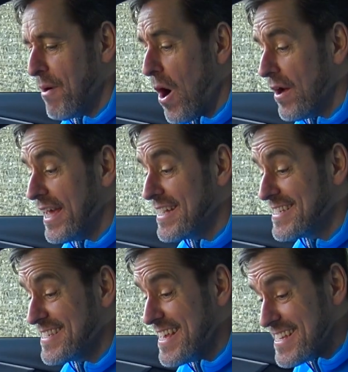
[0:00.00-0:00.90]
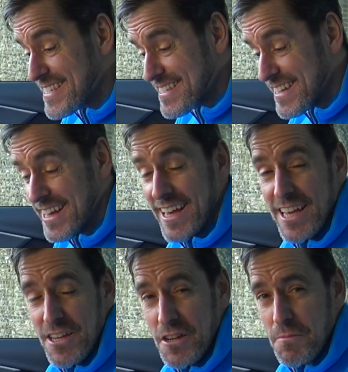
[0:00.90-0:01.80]
Parking assist,
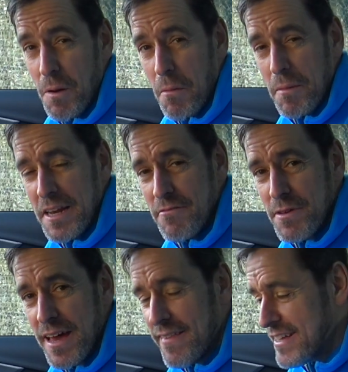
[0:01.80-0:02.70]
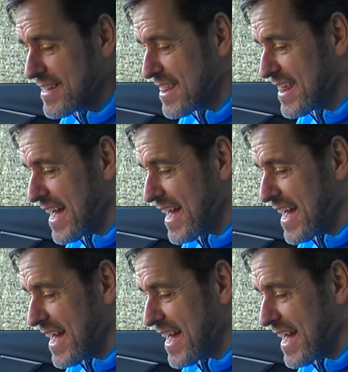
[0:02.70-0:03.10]
you could probably live without that. That's